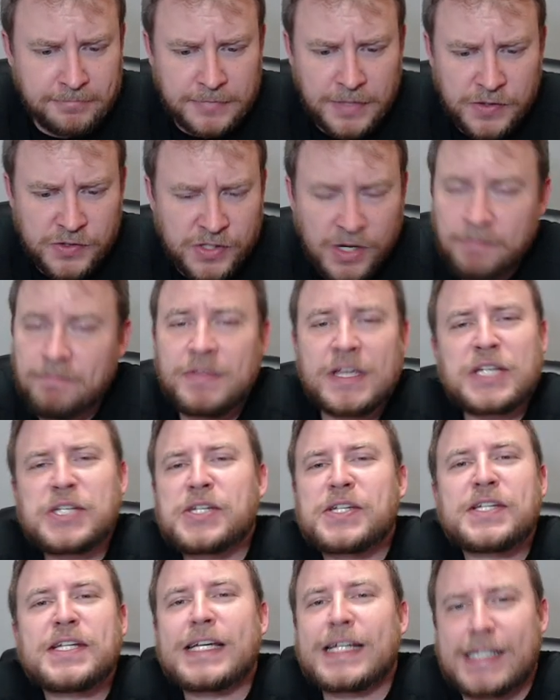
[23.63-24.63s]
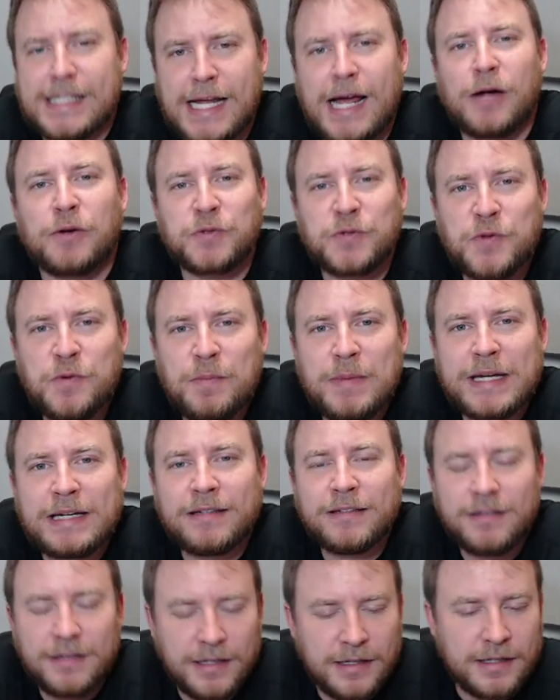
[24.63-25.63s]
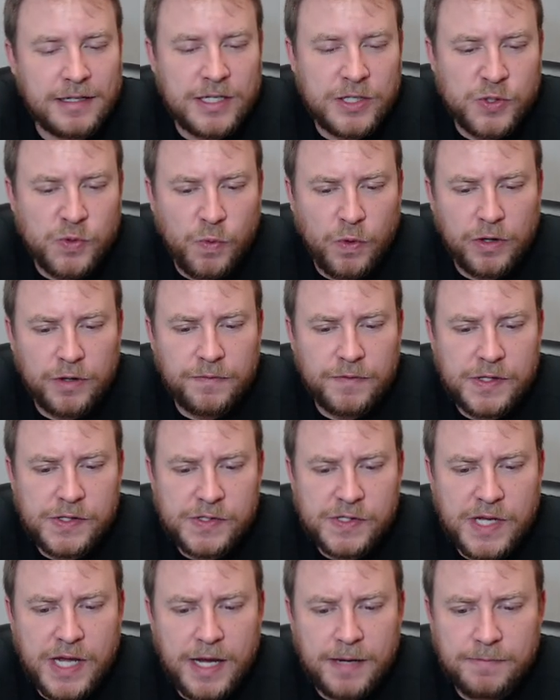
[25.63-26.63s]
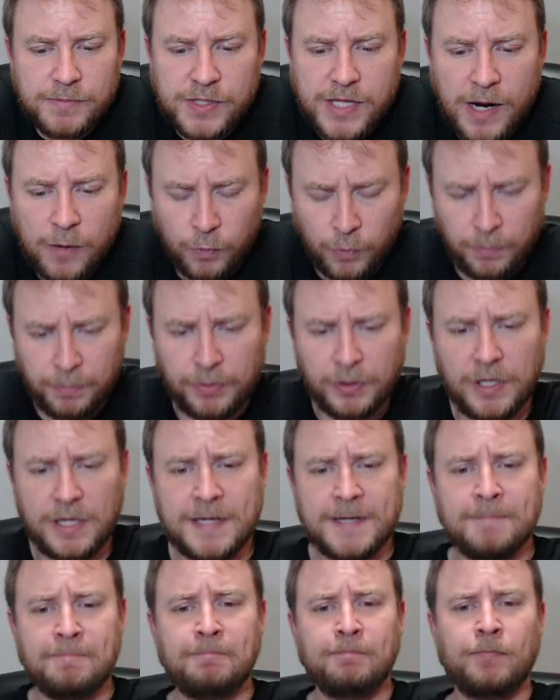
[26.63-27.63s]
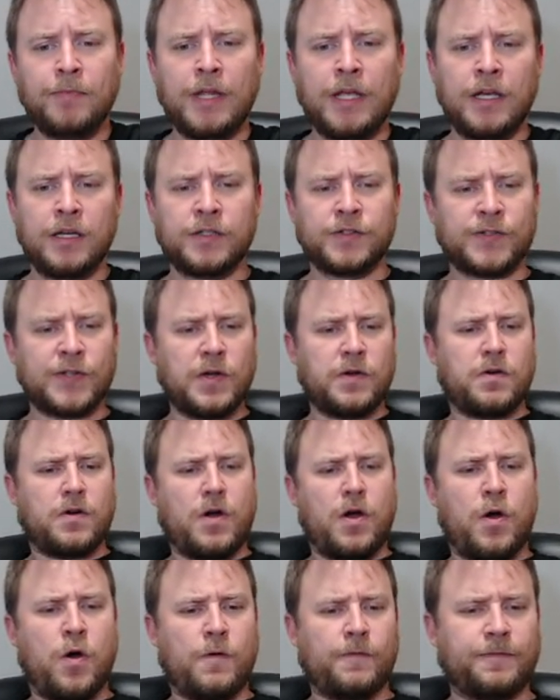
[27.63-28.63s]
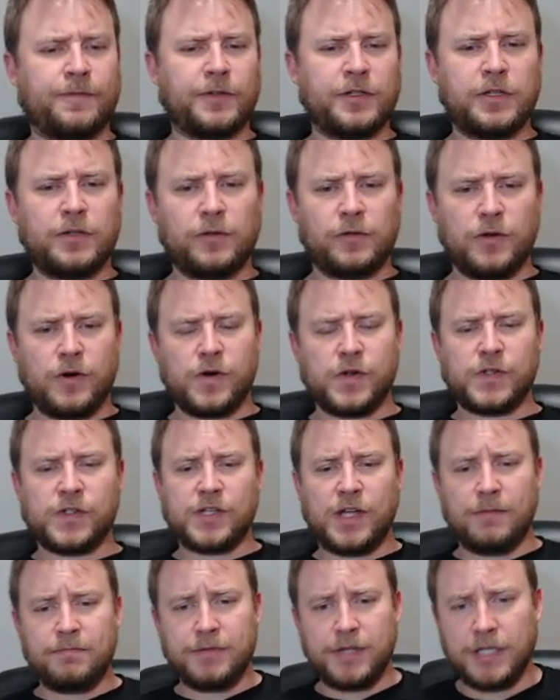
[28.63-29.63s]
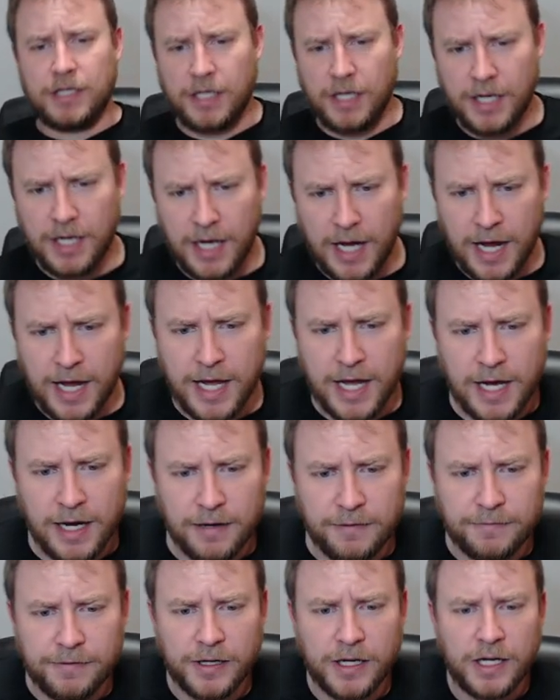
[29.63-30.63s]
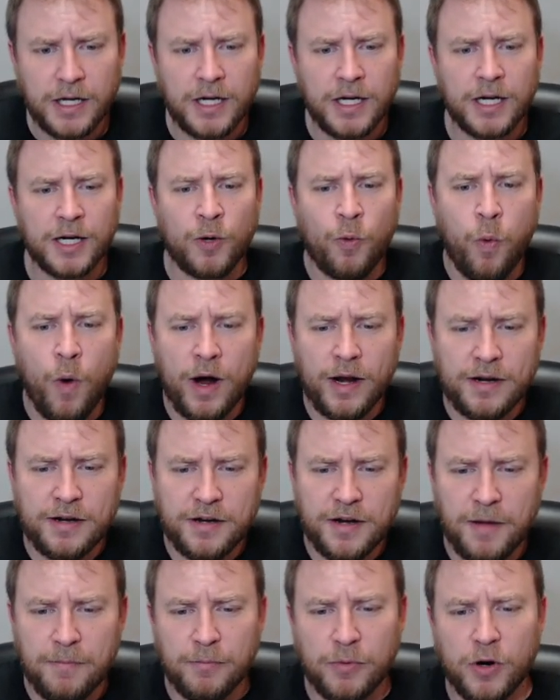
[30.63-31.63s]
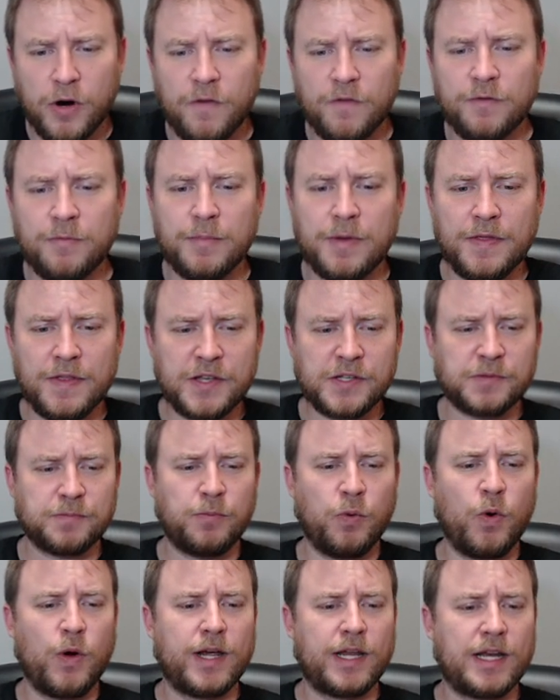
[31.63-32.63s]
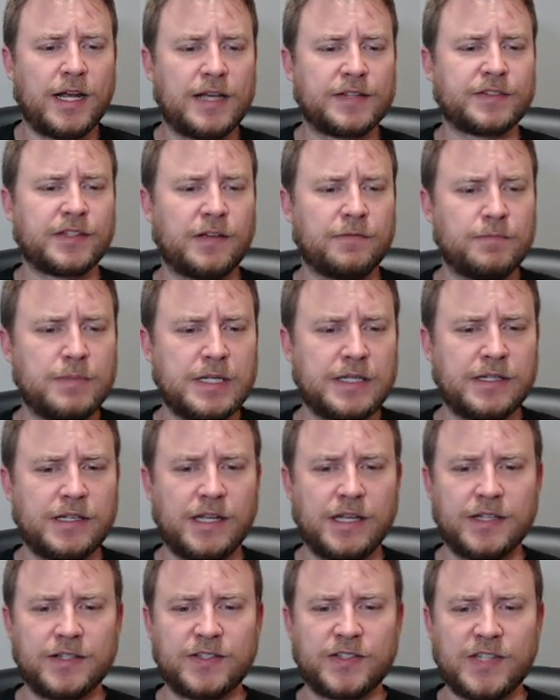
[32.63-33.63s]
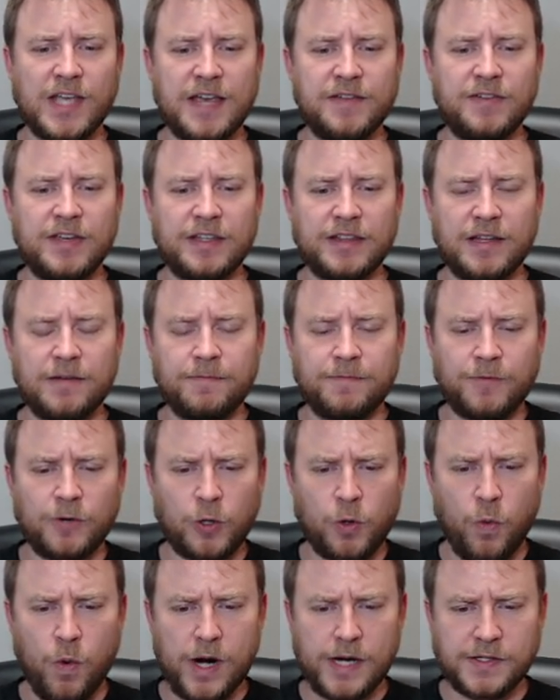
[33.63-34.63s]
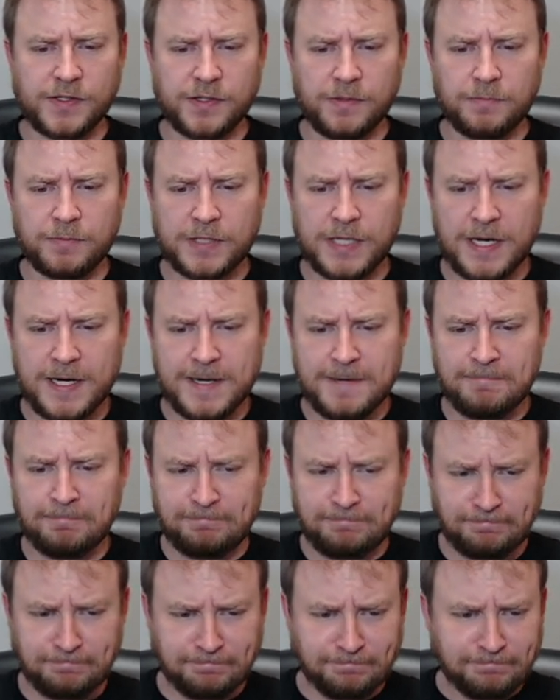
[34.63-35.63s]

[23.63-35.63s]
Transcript: Something sticks out to me in each one of these games that were played, so hopefully you'll learn something. I have quite a number of them at this point as I've been saving them for quite some time.